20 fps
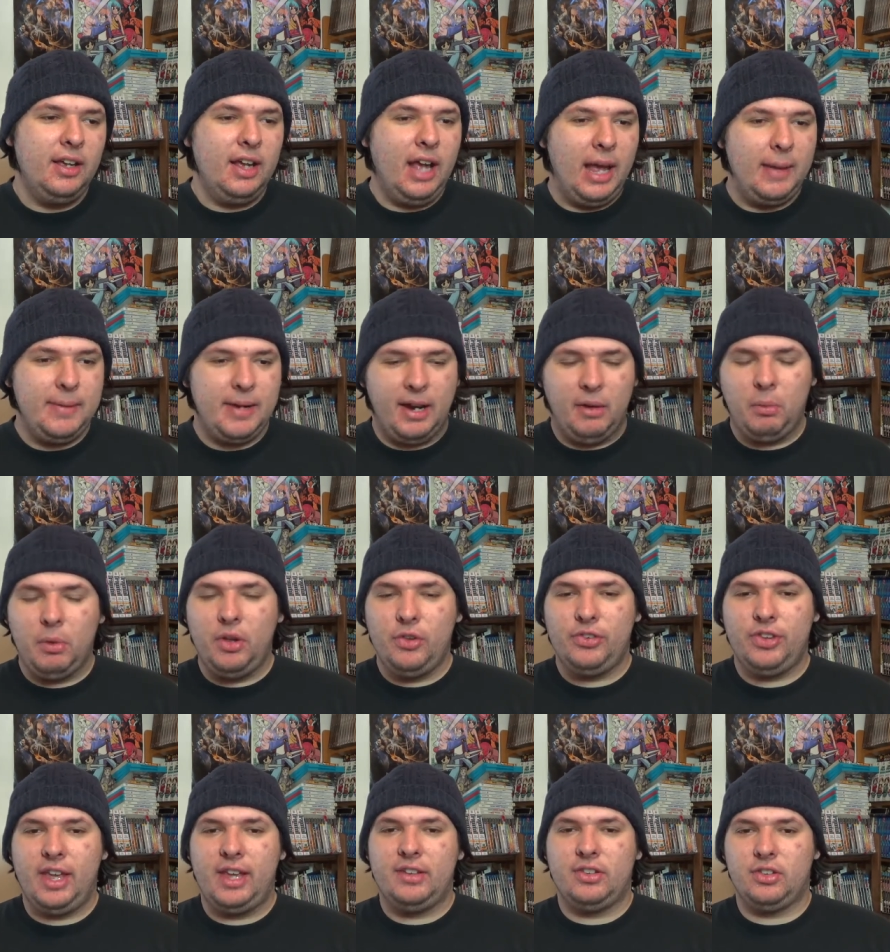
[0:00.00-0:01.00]
I mean, I will
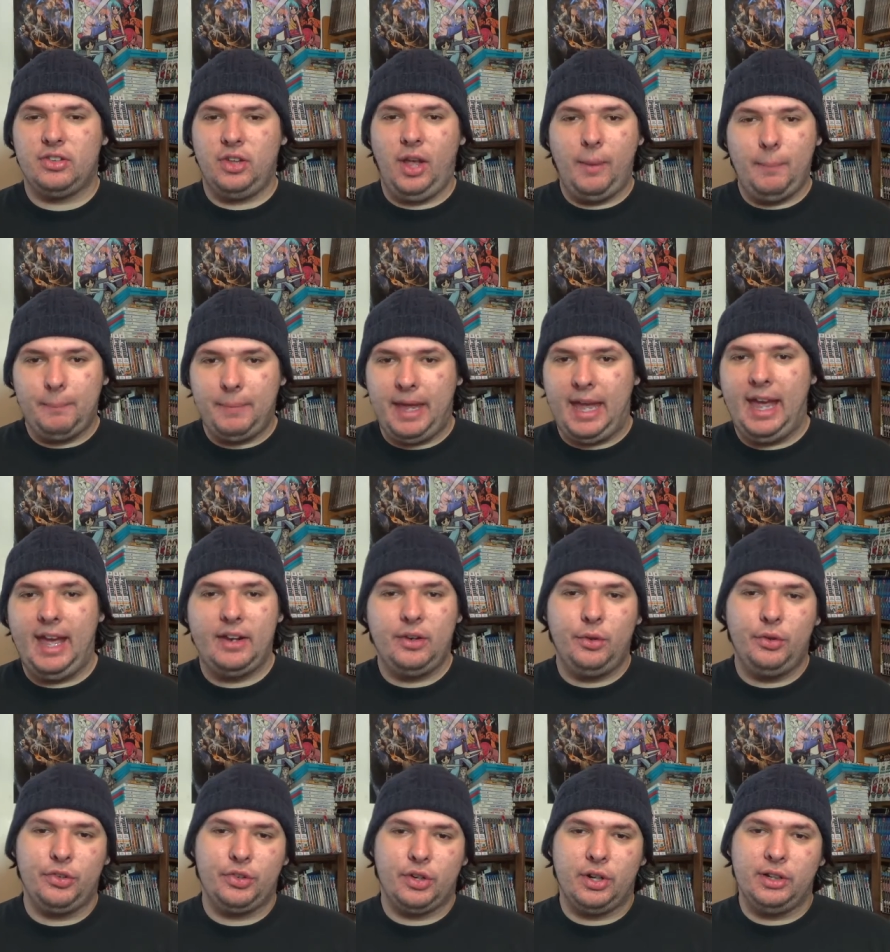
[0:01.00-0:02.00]
say some
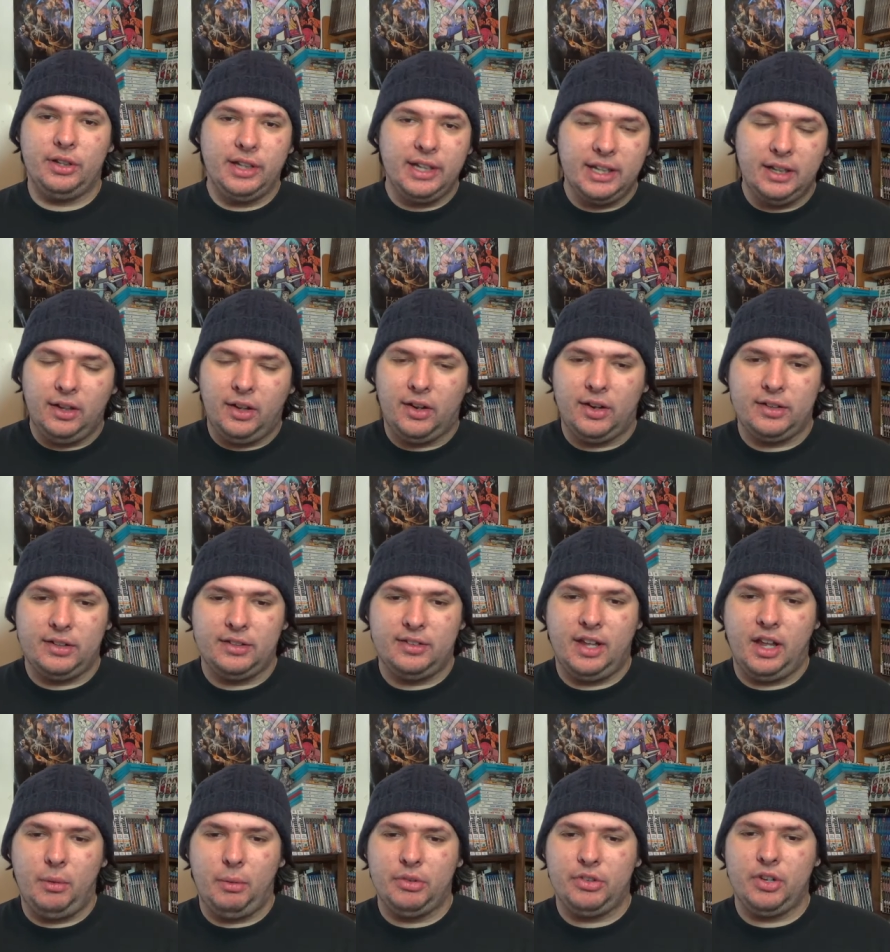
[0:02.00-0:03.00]
panels are a little hard to
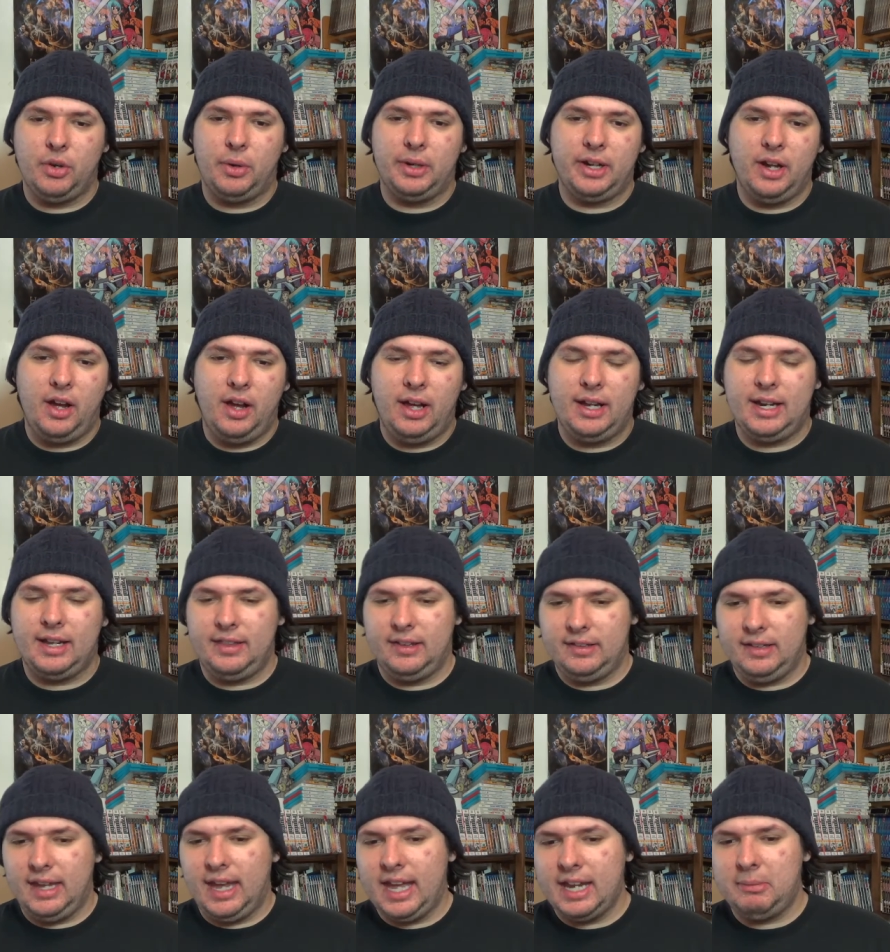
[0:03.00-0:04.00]
tell what's going on. I
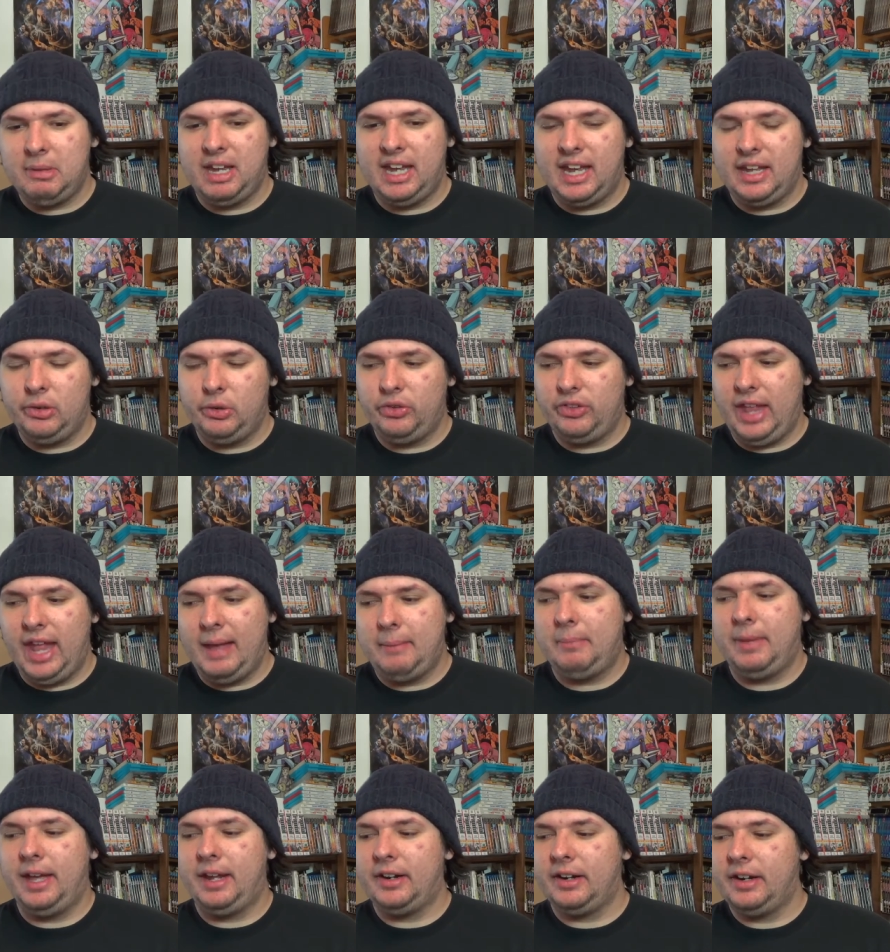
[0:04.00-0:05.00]
think the anime handles that
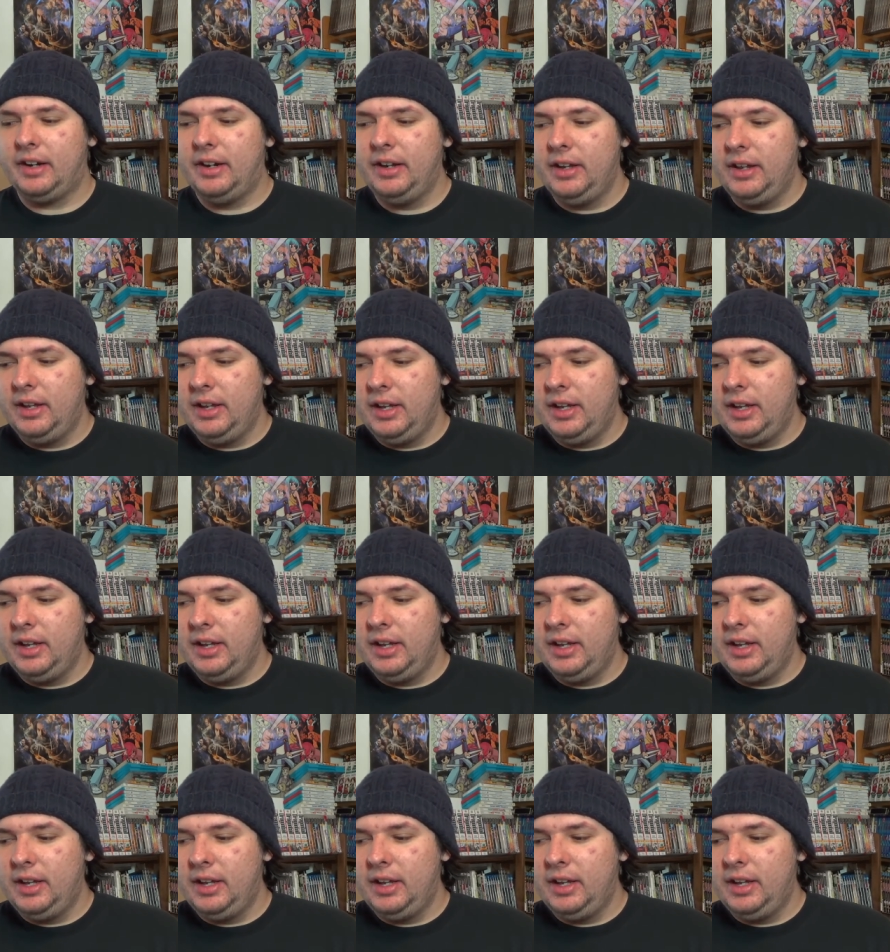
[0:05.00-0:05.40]
better.